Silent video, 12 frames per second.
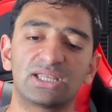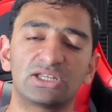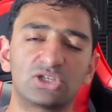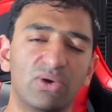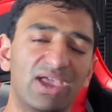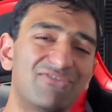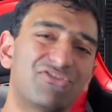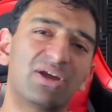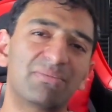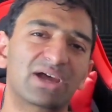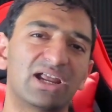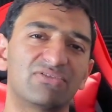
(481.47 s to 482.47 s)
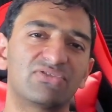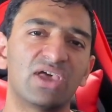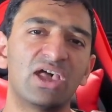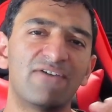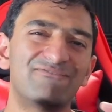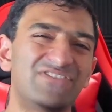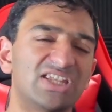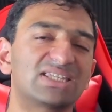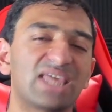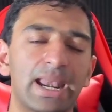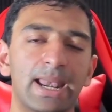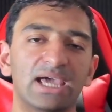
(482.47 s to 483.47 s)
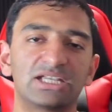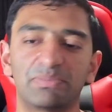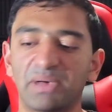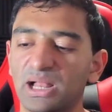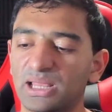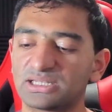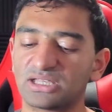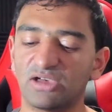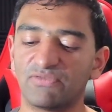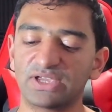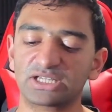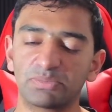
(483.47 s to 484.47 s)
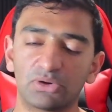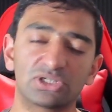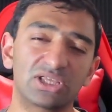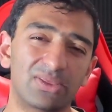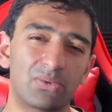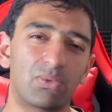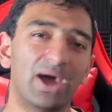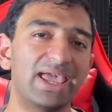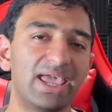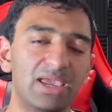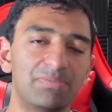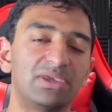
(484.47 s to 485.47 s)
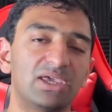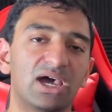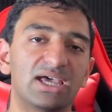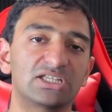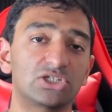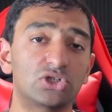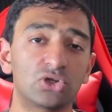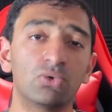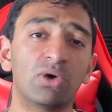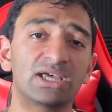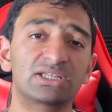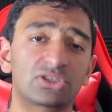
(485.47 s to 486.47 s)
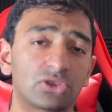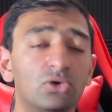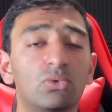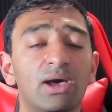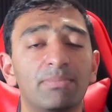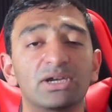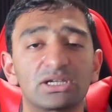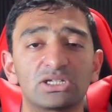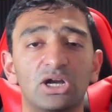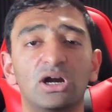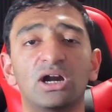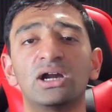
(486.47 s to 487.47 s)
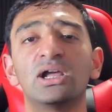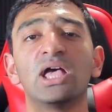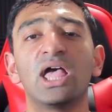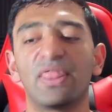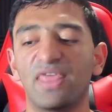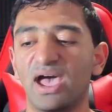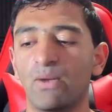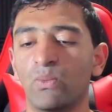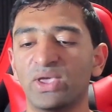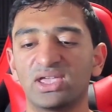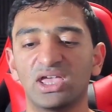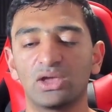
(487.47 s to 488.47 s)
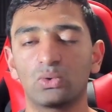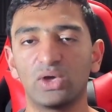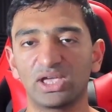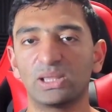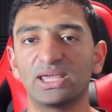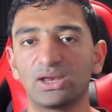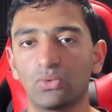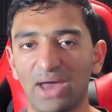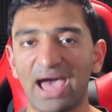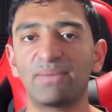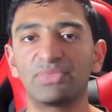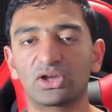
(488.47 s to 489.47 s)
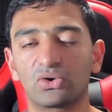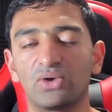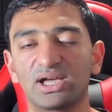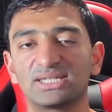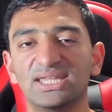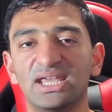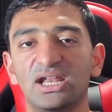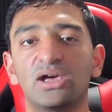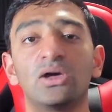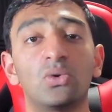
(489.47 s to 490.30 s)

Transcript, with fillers: And so A-Frame kind of fits that nice balance of exposing the right APIs to us through WebXR that we can quickly grab the correct data,